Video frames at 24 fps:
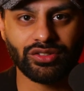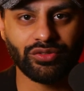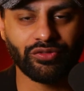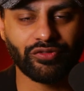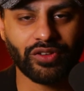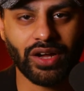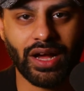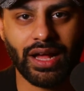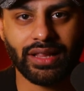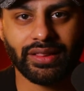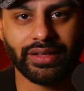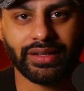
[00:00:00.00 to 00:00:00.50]
You've
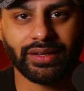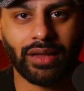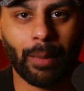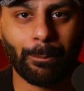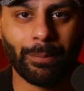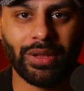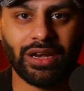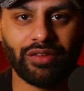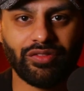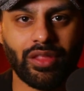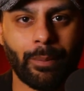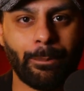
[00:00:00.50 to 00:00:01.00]
got a
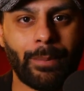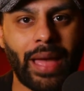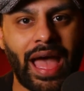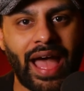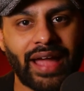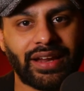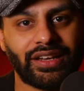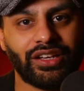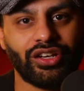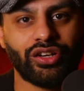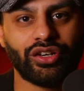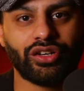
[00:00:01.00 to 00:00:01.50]
bit of the
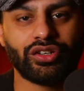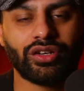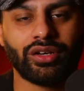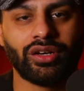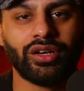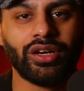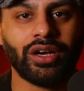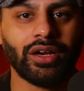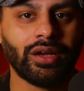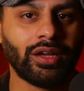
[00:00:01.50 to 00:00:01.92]
baggier